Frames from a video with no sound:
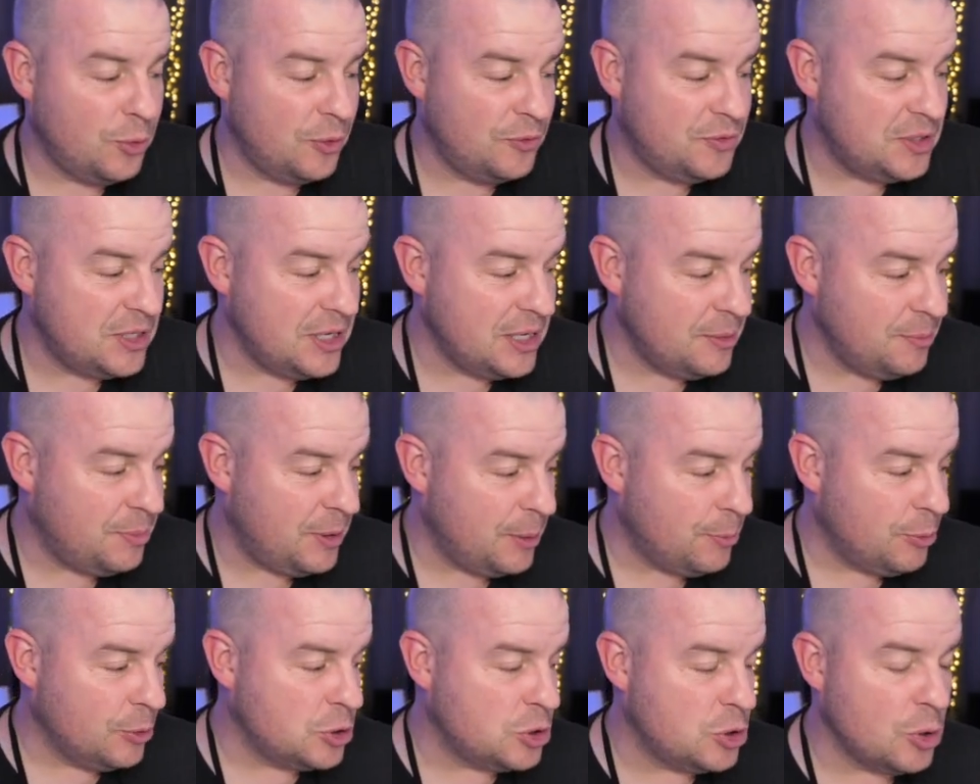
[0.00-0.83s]
We've seen
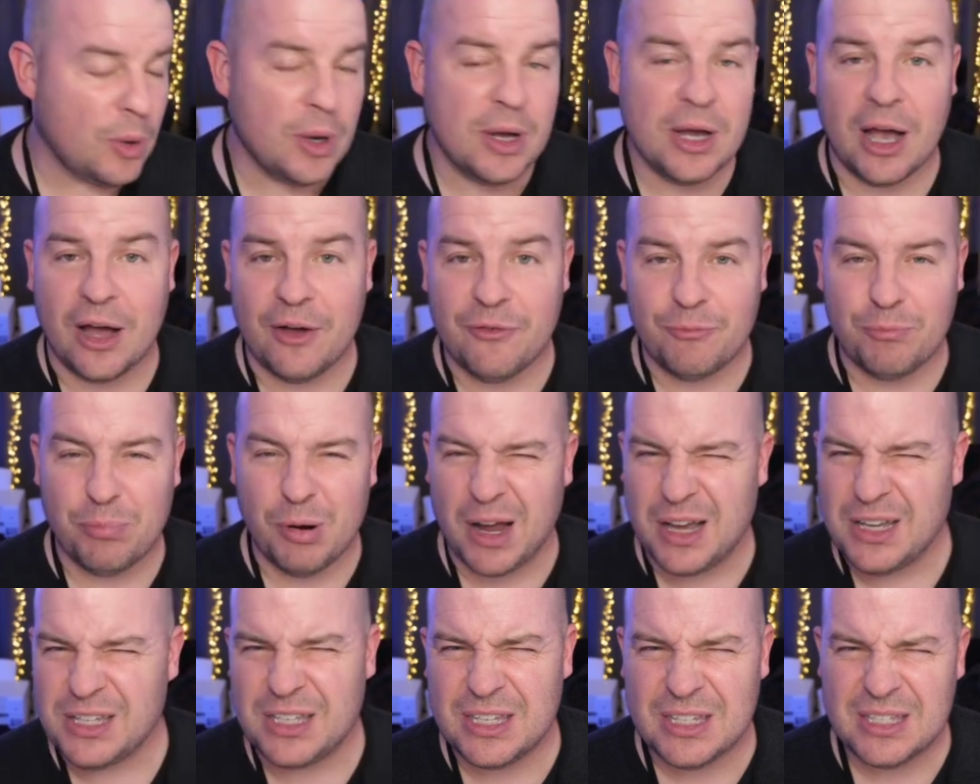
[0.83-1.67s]
people showing off
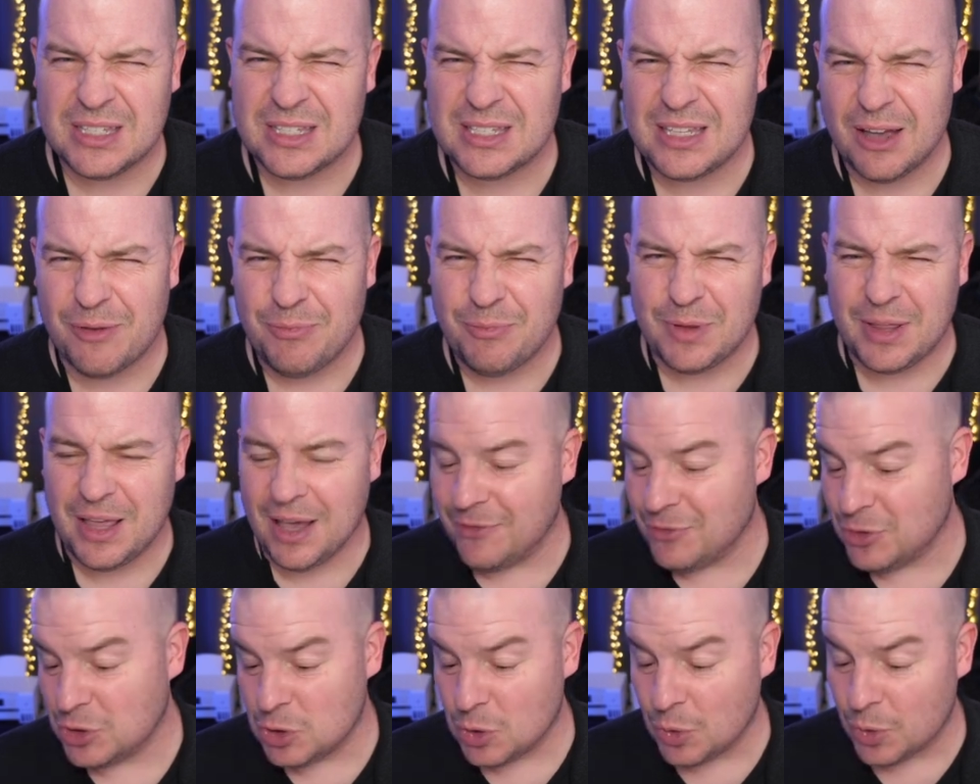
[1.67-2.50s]
prices and stuff, but they
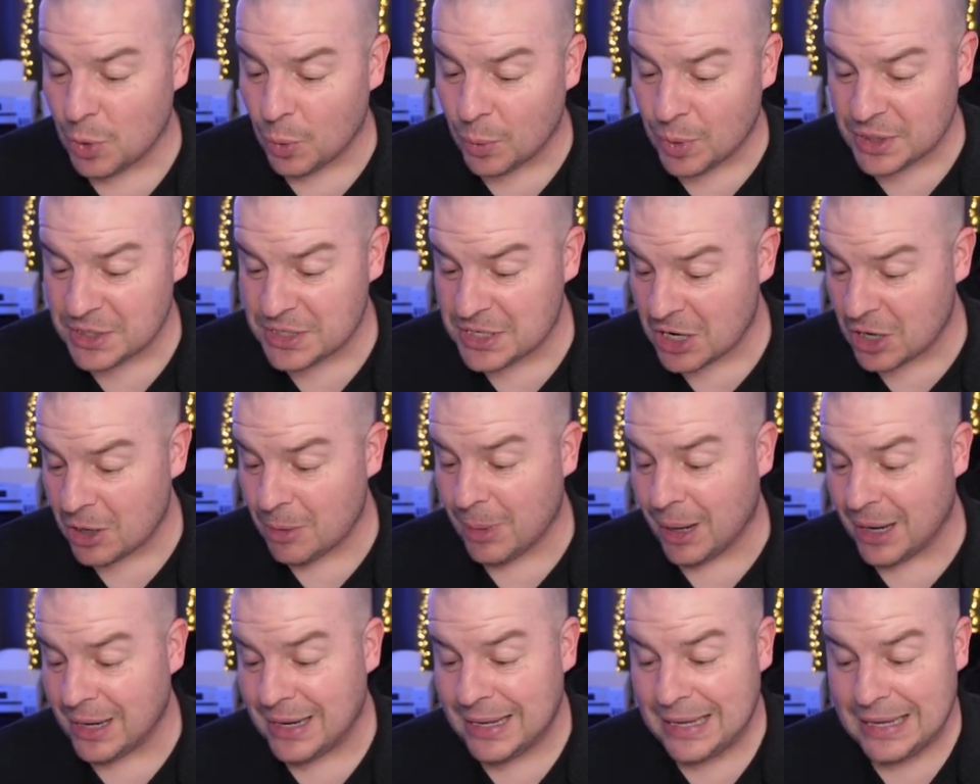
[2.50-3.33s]
haven't showed the one
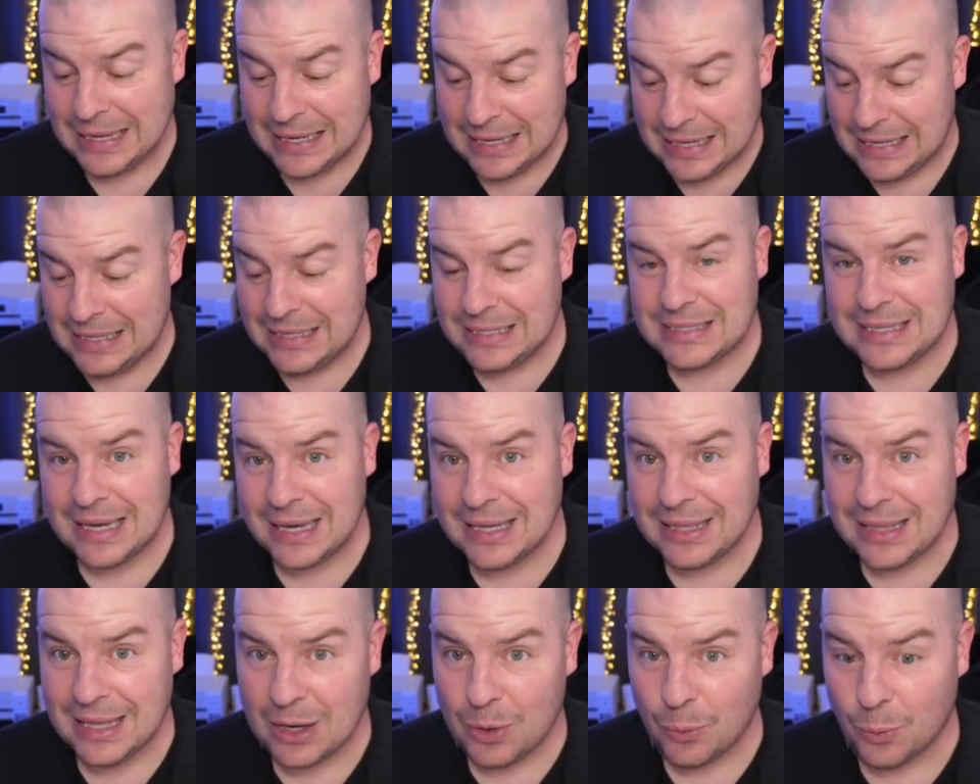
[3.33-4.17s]
terabyte. He's
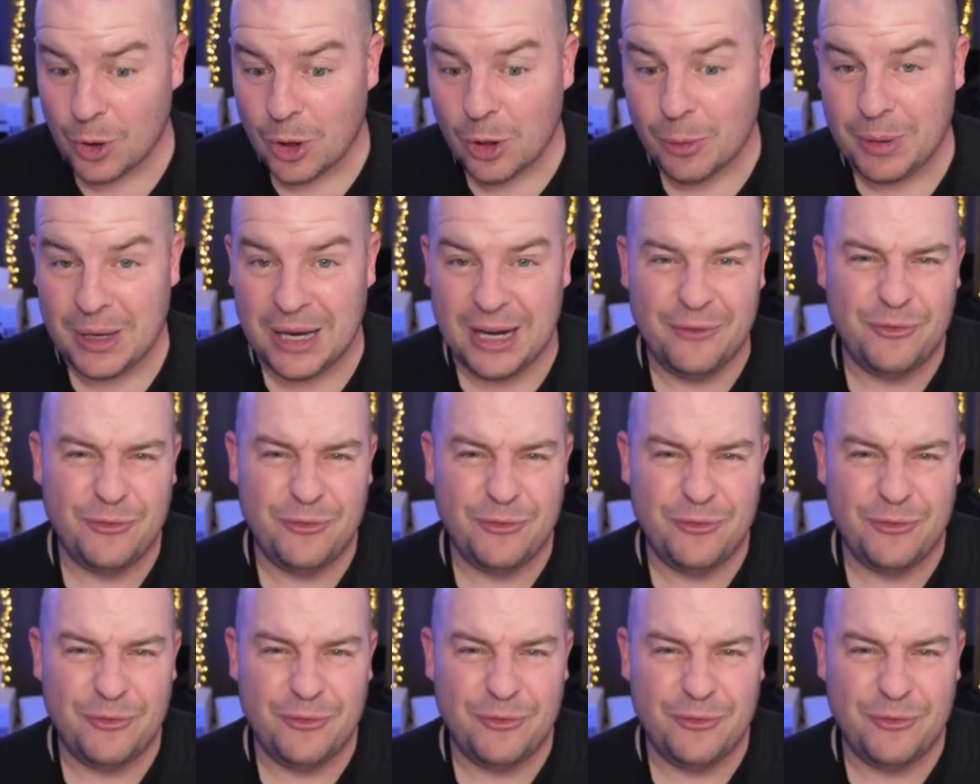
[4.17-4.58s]
saying that it will be.